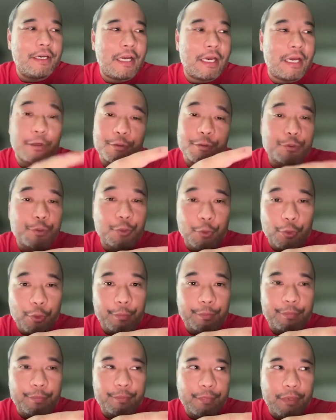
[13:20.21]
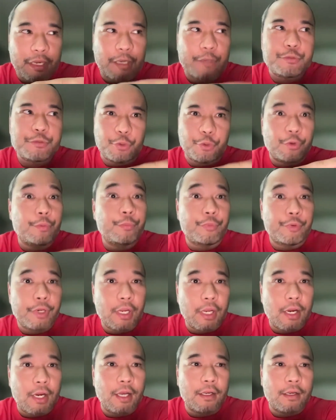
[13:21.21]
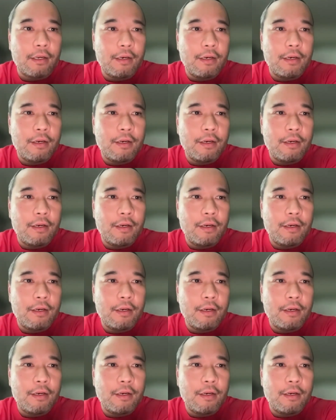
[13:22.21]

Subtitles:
and I'll scold them pretty hard.